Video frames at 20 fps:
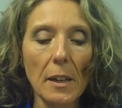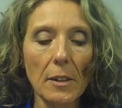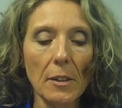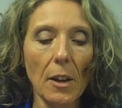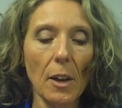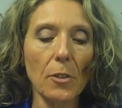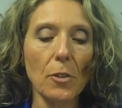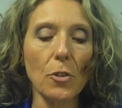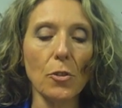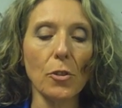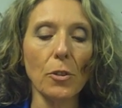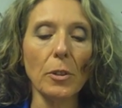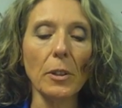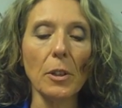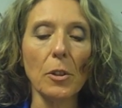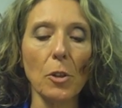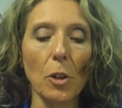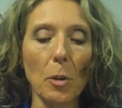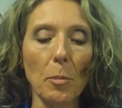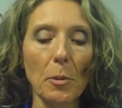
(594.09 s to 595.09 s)
Dr. Julie
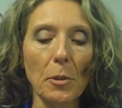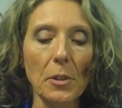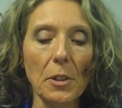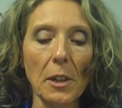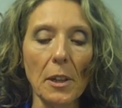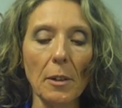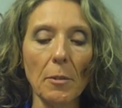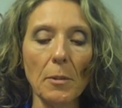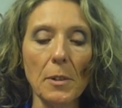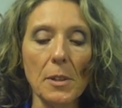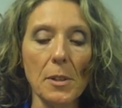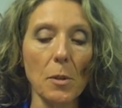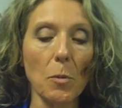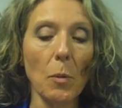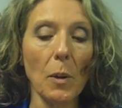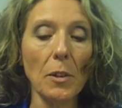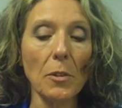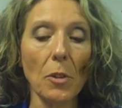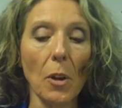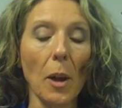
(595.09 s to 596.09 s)
Gerberding was at
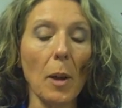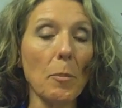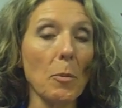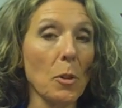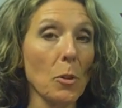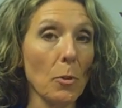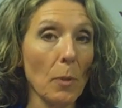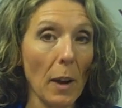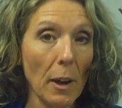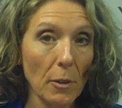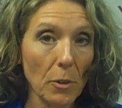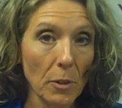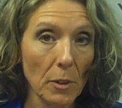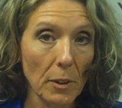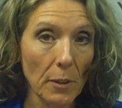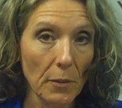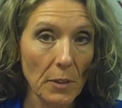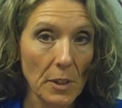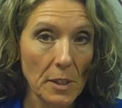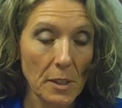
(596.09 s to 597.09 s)
one time the director
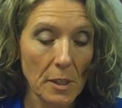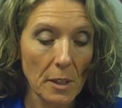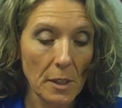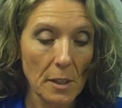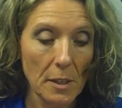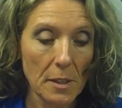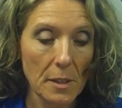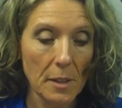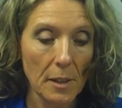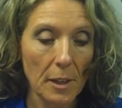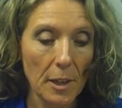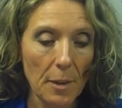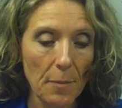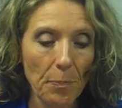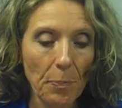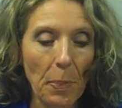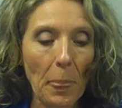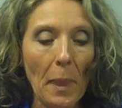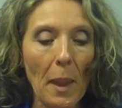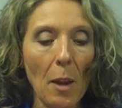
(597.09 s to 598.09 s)
of the
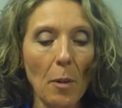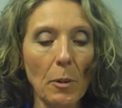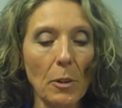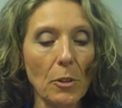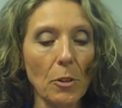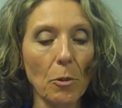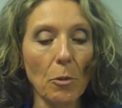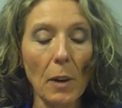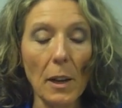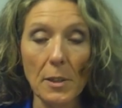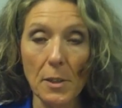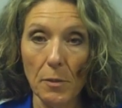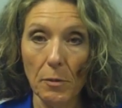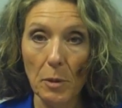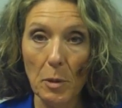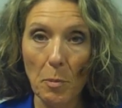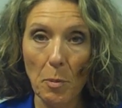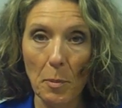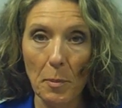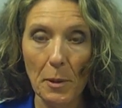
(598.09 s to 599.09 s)
CDC, which
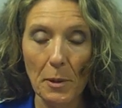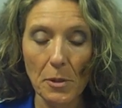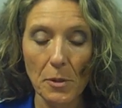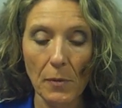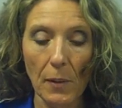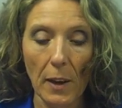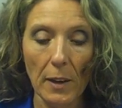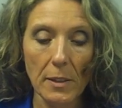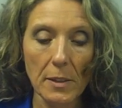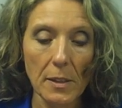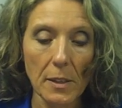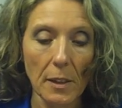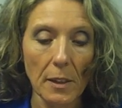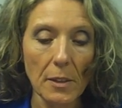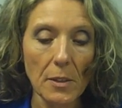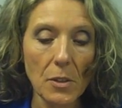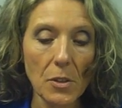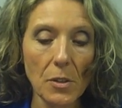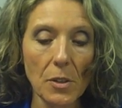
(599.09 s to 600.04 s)
aggressively promotes vaccines.